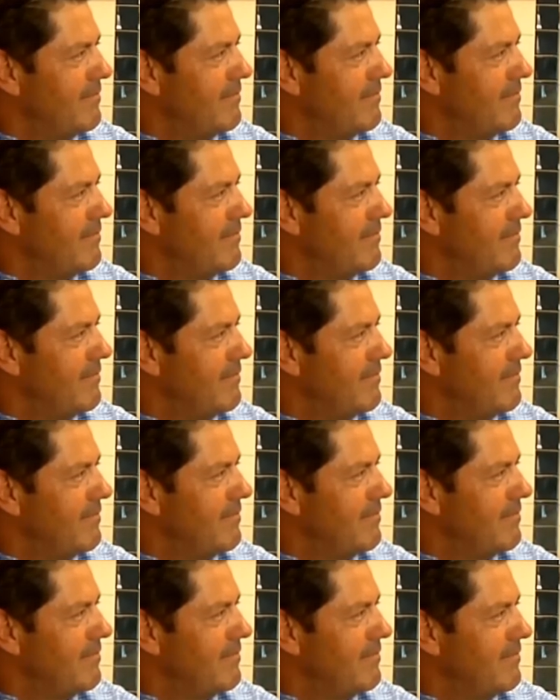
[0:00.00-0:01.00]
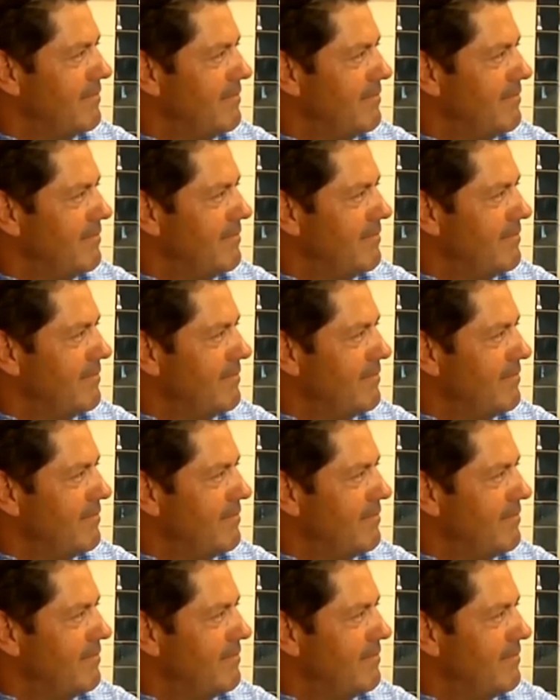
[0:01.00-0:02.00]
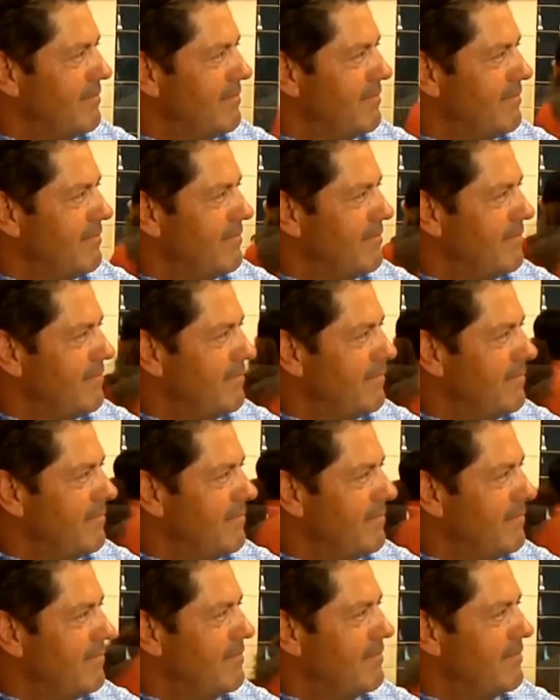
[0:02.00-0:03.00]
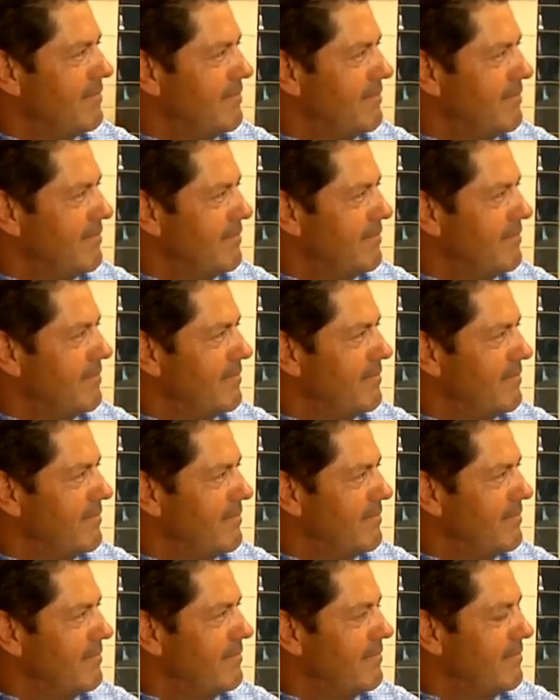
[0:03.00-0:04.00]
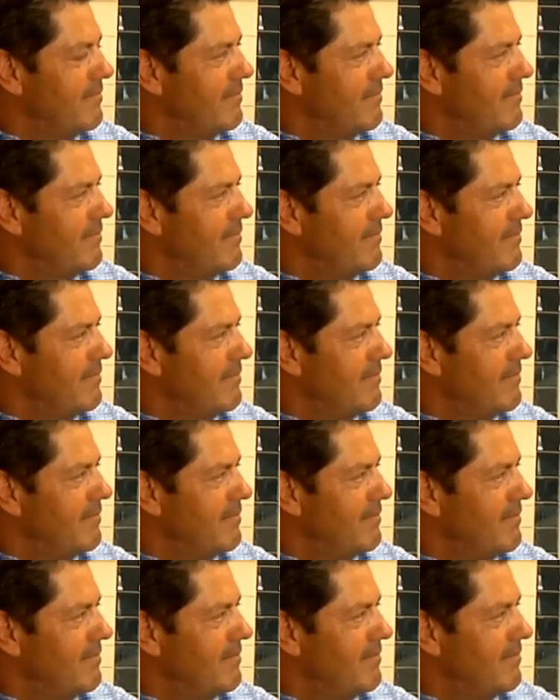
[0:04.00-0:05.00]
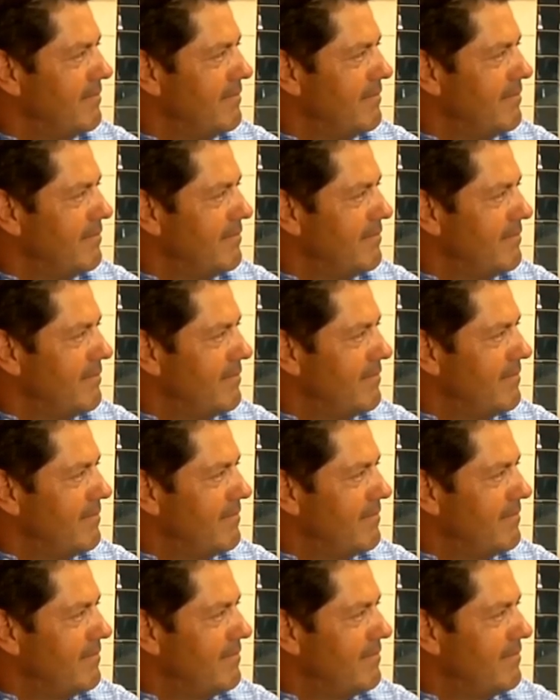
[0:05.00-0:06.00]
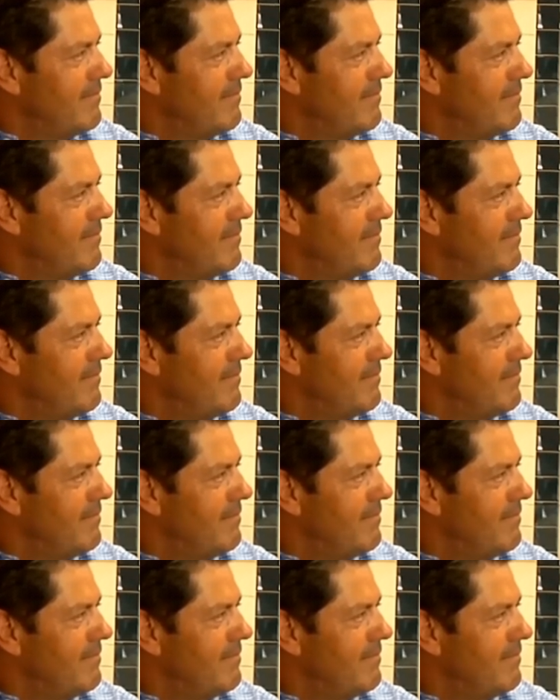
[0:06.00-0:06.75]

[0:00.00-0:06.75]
No words are spoken by the person on screen.